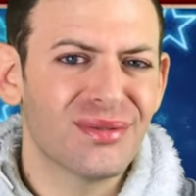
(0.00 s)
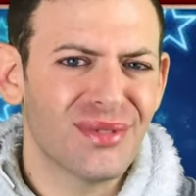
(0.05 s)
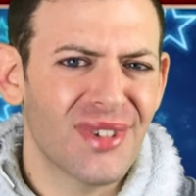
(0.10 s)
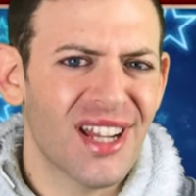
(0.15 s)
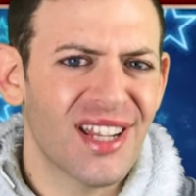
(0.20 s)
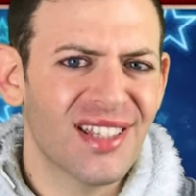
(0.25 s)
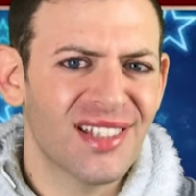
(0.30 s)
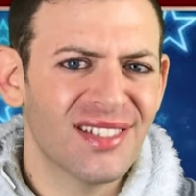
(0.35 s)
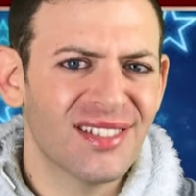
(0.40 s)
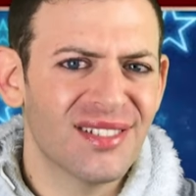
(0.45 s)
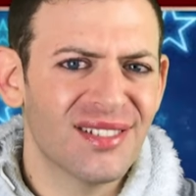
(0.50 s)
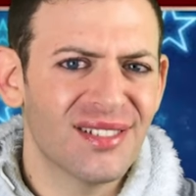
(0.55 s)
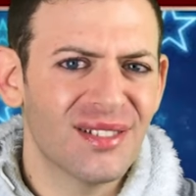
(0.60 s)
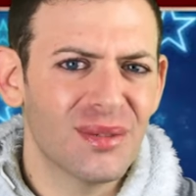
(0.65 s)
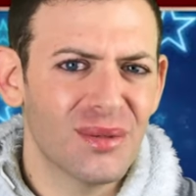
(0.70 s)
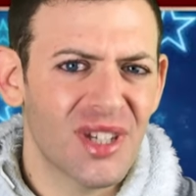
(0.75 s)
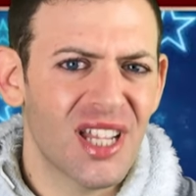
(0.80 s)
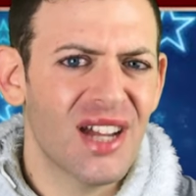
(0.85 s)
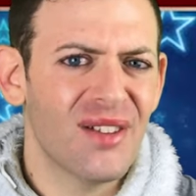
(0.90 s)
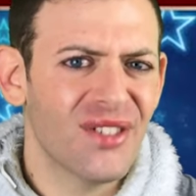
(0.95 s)
right?
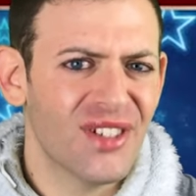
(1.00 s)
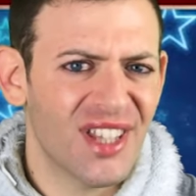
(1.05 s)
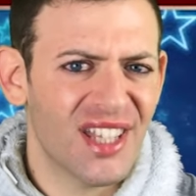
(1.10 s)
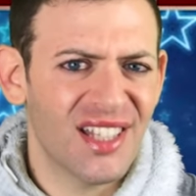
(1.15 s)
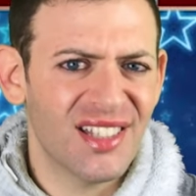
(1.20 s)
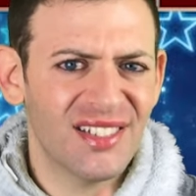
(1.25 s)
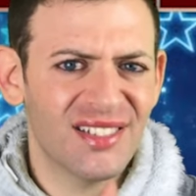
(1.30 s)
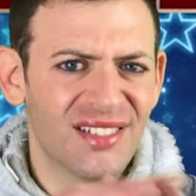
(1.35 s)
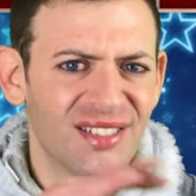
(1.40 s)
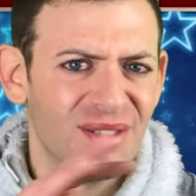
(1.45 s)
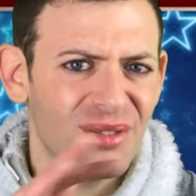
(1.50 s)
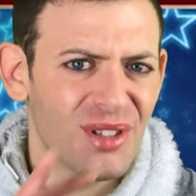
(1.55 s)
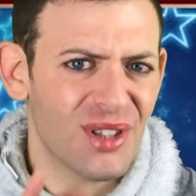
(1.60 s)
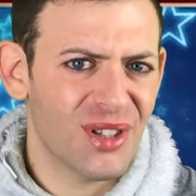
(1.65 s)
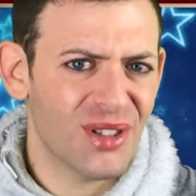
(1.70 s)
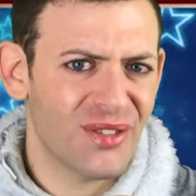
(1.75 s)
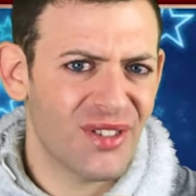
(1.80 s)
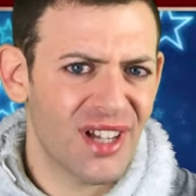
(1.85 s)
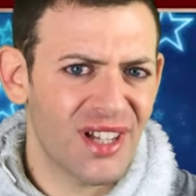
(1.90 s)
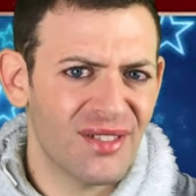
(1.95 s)
We covered that? 1
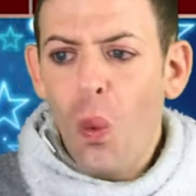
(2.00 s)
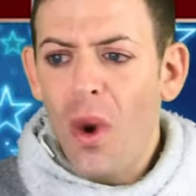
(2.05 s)
through 5.